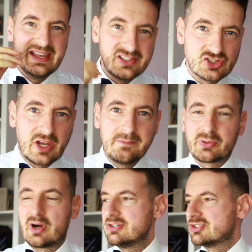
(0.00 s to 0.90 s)
insane
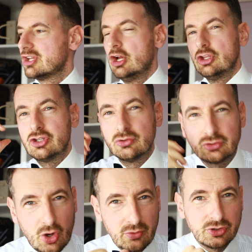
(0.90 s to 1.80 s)
price, you
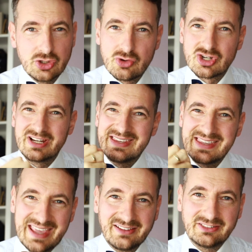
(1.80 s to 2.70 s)
don't usually
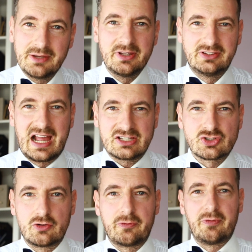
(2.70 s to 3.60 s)
get them at that
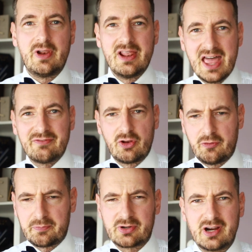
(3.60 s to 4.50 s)
sort of level
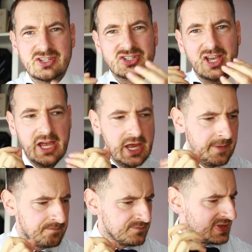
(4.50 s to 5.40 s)
of price.
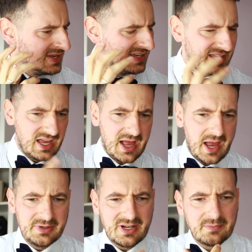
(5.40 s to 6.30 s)

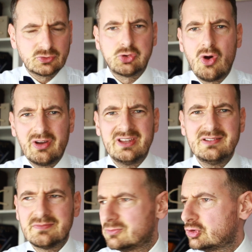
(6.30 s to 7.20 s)
I mean, I'm
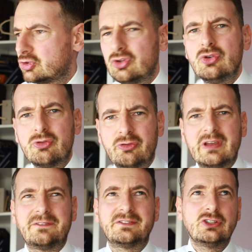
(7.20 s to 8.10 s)
talking two hundred
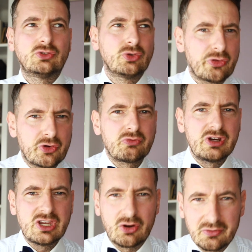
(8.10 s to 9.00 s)
fifty dollars to
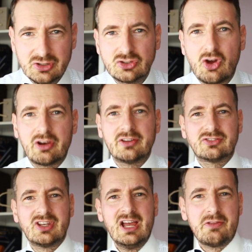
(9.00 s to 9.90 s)
three hundred
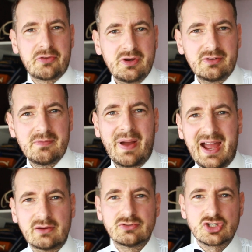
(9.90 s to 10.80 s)
dollars, three hundred
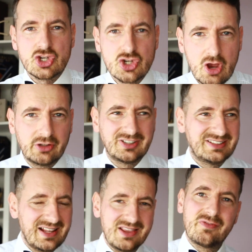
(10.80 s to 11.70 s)
pounds
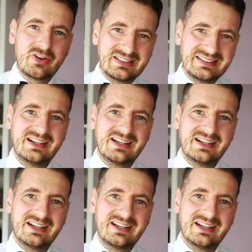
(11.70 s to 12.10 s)
shirt delivered